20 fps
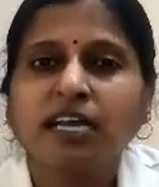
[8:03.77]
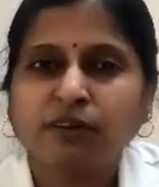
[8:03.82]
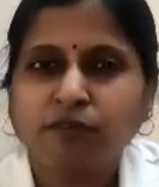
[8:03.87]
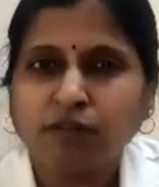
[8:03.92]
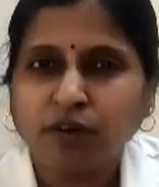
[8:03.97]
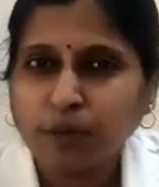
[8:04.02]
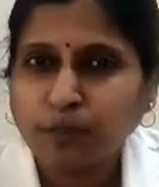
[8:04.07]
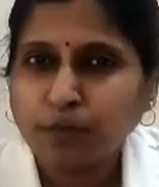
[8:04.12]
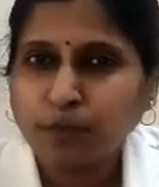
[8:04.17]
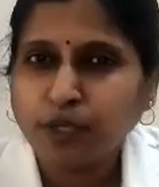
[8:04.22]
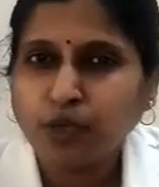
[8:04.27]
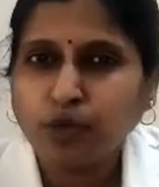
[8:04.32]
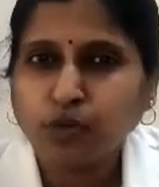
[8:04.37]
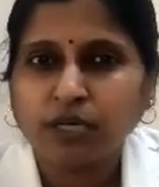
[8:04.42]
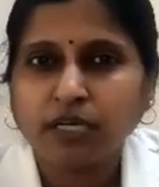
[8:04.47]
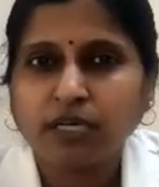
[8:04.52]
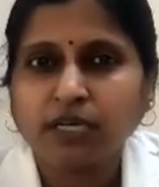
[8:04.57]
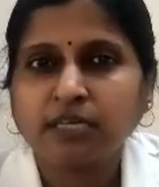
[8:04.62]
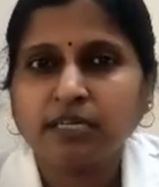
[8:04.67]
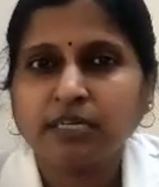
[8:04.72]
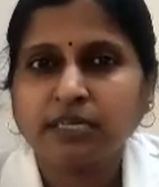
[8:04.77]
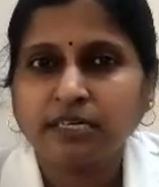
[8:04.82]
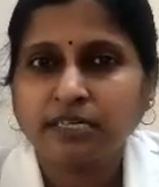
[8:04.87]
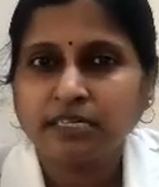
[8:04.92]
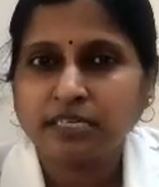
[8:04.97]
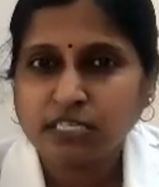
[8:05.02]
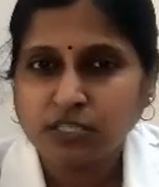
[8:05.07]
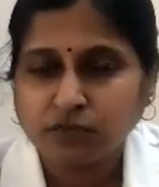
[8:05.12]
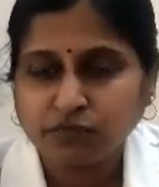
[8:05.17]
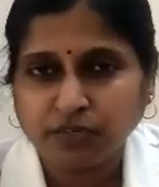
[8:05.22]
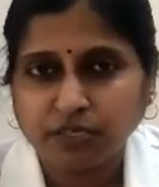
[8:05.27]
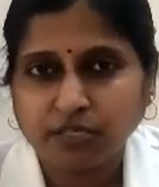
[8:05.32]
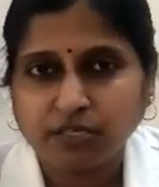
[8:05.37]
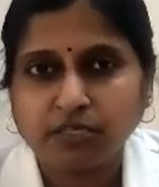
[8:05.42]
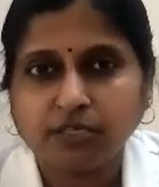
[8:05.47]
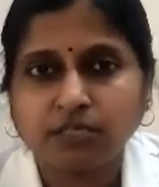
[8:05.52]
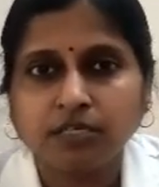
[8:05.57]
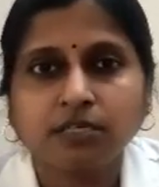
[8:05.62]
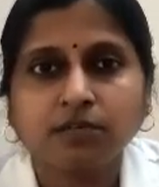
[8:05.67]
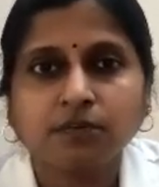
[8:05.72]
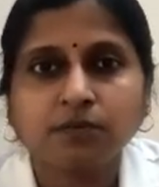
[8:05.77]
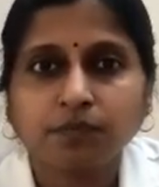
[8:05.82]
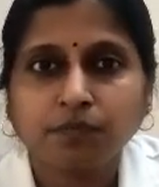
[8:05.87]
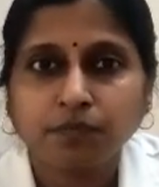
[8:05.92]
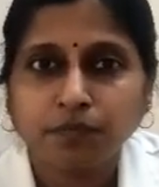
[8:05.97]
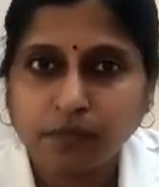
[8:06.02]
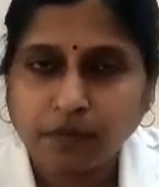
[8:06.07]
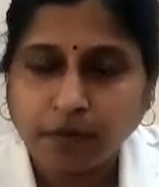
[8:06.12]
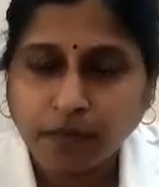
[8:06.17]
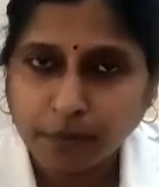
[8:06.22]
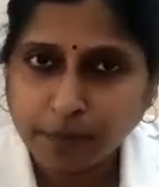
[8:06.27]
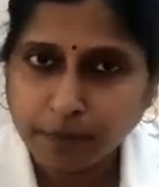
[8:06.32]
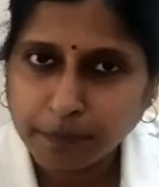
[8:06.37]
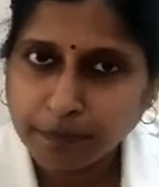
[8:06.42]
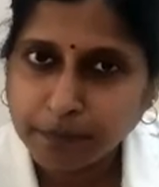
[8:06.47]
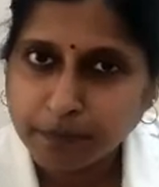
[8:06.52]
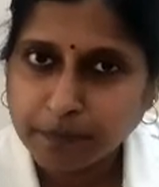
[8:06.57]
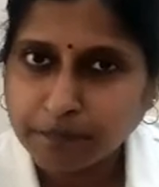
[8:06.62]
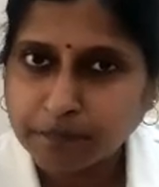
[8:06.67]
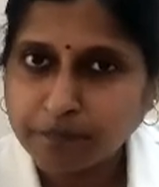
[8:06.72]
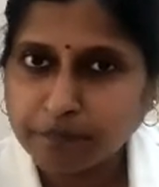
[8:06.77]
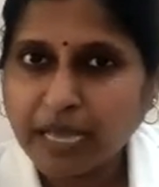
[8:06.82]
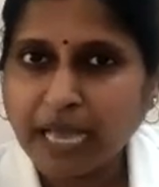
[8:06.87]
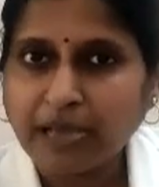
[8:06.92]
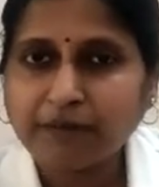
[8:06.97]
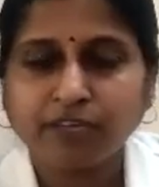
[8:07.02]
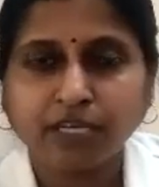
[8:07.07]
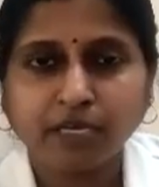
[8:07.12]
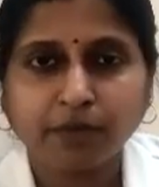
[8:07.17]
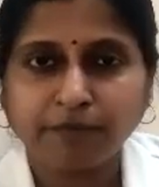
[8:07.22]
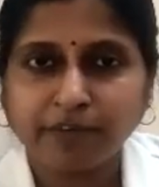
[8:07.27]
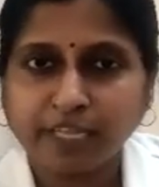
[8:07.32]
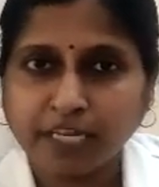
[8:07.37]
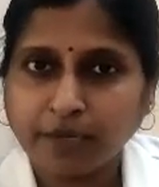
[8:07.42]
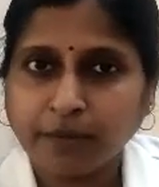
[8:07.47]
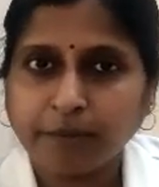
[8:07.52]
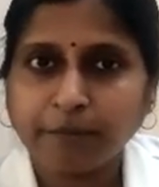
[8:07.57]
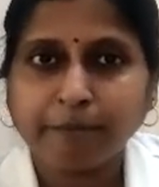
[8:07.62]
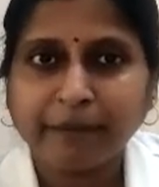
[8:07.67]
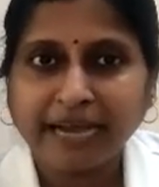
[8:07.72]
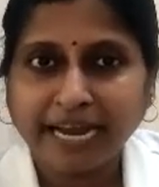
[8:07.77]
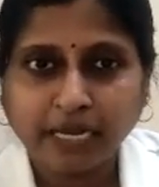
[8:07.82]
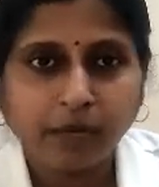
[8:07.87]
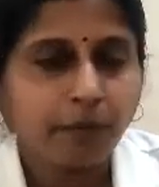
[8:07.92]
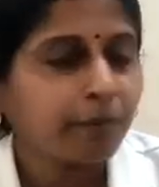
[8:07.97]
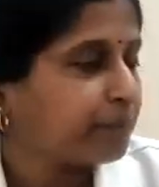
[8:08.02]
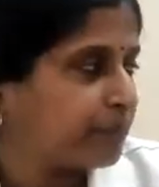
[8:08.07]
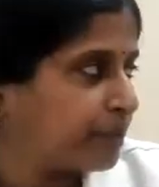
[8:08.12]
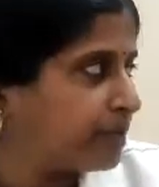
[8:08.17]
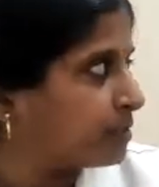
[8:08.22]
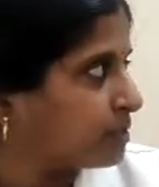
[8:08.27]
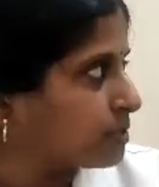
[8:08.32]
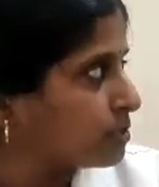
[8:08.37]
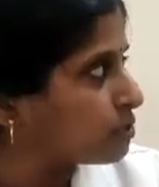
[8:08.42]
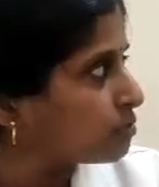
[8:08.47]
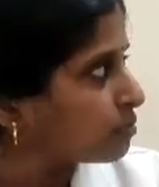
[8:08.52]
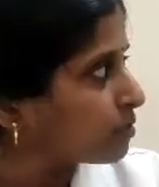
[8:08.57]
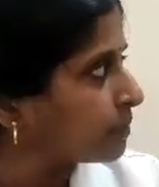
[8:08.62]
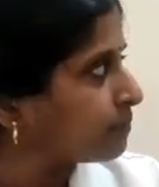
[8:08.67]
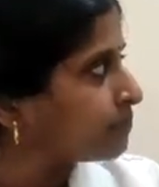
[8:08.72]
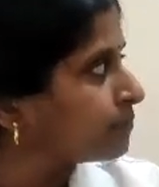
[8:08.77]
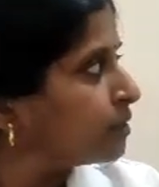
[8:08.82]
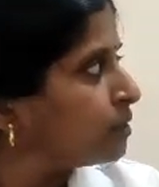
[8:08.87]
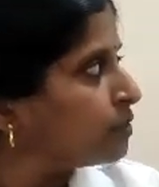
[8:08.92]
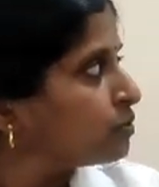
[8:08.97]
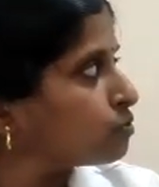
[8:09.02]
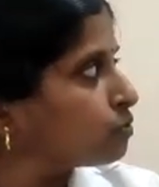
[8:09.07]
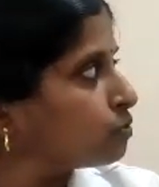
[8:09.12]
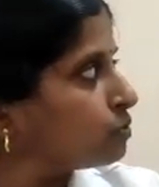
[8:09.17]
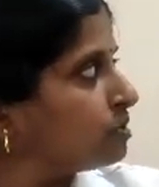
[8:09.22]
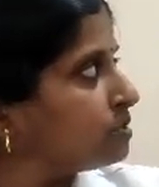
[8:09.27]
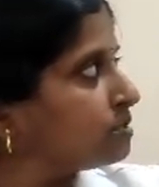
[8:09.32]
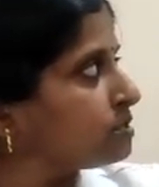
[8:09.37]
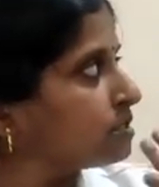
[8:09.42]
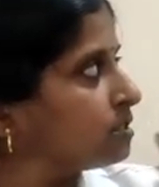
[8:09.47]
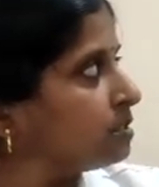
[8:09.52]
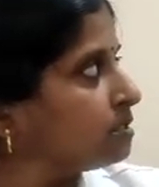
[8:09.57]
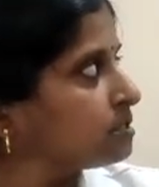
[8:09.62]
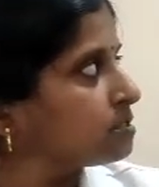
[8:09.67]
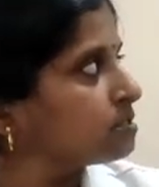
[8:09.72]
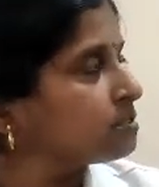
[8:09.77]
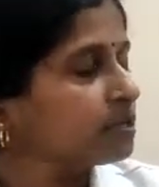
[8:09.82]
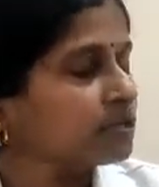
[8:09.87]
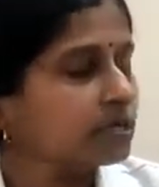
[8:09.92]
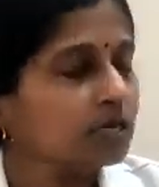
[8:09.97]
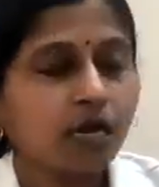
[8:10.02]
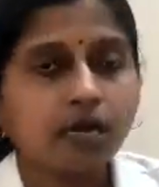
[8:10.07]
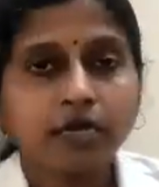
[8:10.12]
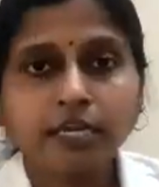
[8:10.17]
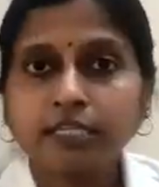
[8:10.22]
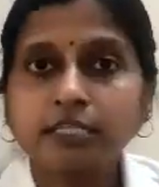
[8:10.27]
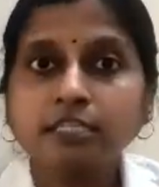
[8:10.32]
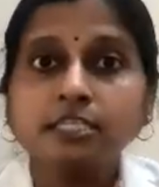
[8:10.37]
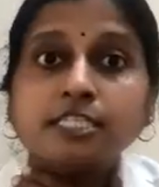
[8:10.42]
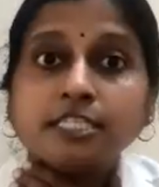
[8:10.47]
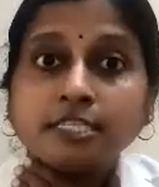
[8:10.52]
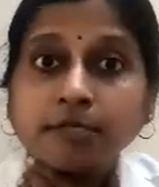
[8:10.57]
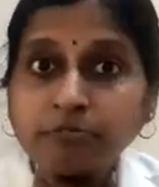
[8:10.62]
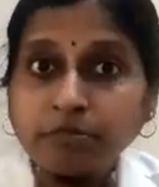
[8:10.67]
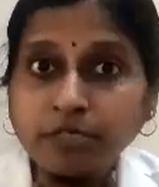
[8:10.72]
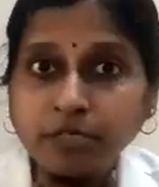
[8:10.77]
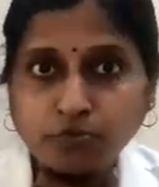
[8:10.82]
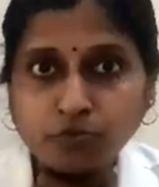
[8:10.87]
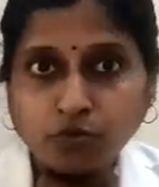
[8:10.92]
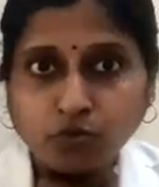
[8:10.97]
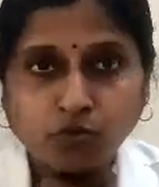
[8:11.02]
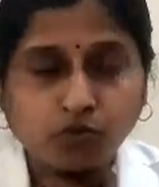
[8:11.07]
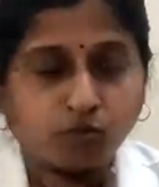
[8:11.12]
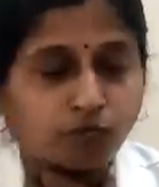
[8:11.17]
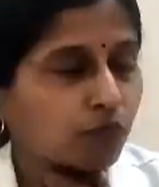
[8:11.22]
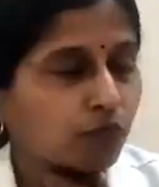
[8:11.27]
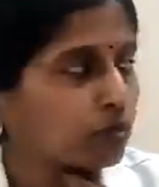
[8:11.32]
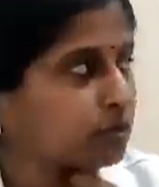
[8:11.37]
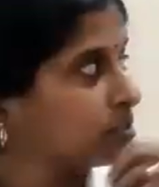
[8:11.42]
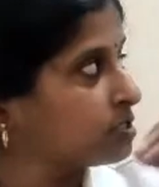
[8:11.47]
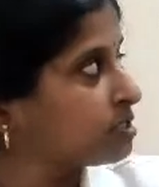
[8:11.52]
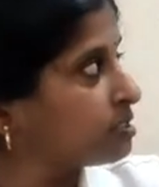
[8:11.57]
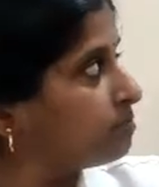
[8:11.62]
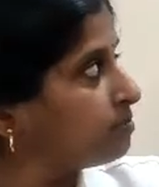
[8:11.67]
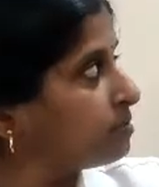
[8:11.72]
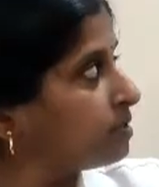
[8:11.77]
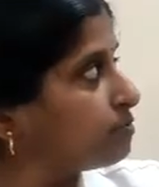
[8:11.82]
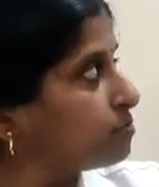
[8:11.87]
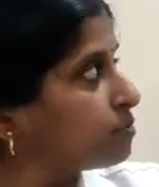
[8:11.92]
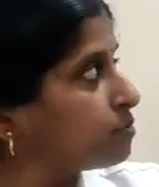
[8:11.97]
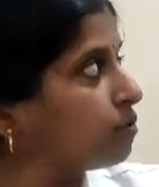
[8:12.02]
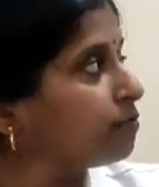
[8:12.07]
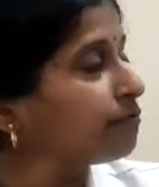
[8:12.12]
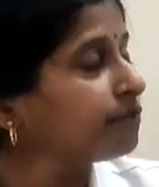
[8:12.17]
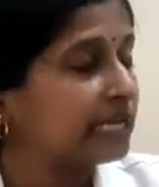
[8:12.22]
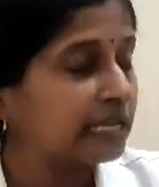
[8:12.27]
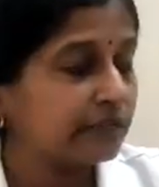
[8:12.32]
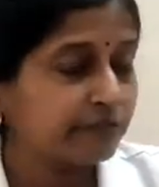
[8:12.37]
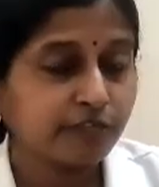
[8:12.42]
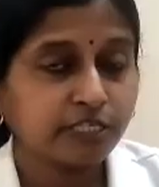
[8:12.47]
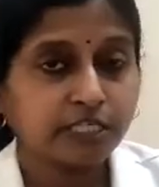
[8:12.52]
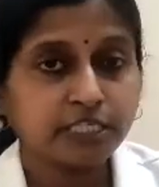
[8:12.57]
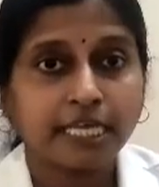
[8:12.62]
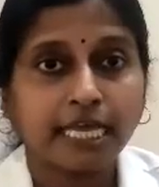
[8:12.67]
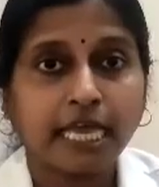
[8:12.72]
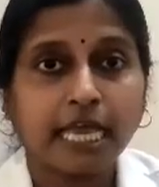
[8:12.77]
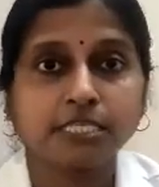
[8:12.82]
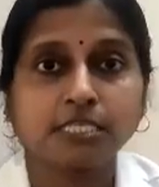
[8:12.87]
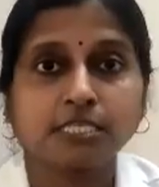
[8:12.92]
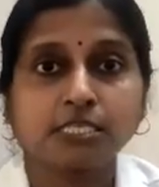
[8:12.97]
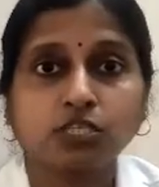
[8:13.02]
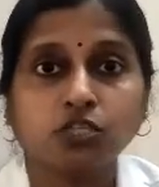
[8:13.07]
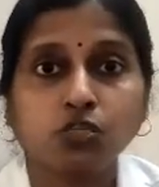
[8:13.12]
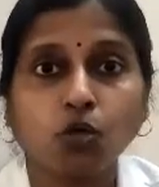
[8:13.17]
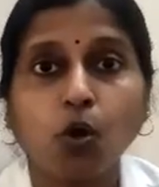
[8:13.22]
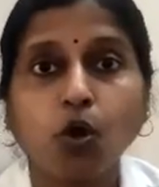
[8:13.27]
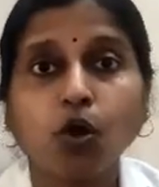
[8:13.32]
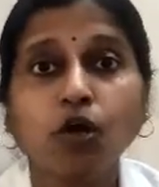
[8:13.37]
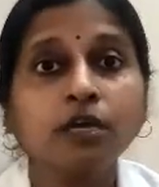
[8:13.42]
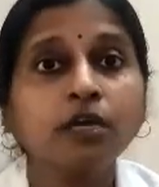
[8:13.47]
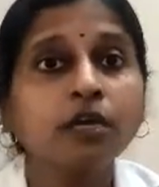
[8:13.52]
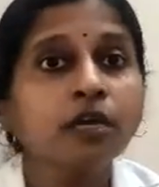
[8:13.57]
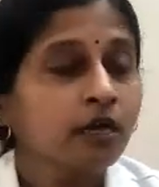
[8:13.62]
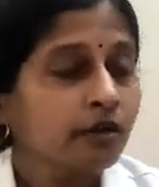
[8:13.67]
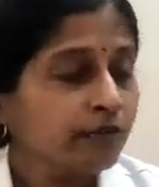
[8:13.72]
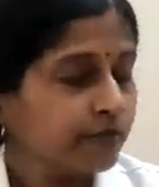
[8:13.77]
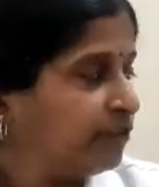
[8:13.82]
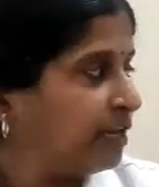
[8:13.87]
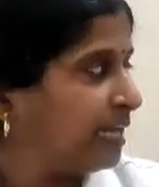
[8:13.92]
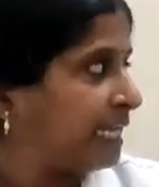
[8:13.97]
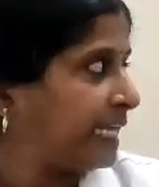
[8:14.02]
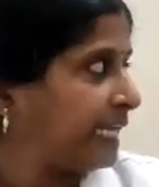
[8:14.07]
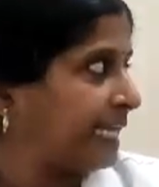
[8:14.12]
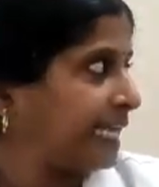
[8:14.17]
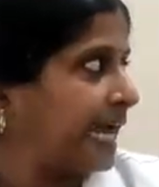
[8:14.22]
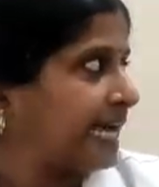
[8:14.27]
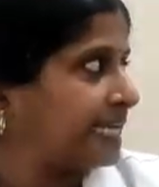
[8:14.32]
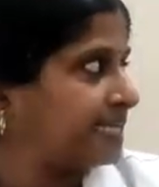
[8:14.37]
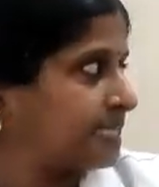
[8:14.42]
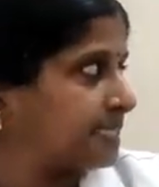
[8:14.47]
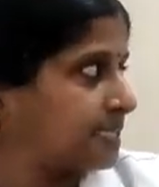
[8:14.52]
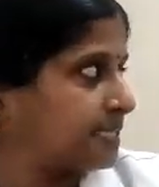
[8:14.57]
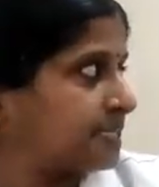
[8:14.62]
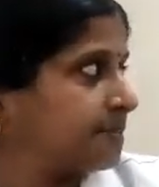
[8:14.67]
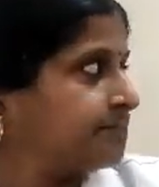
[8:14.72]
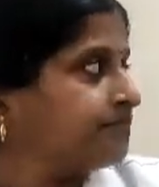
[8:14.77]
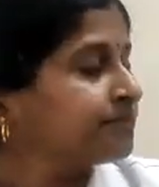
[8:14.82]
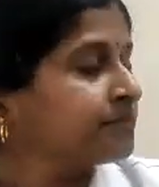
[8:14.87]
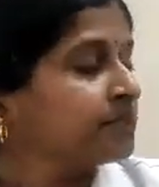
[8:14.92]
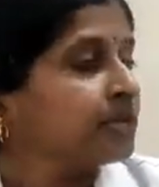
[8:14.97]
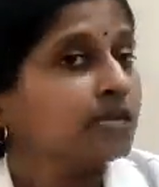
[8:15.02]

It will be looking disfigured, having a very bad appearance. Okay. So this is regarding the symptoms of what? The symptoms of elephantiasis or filariasis.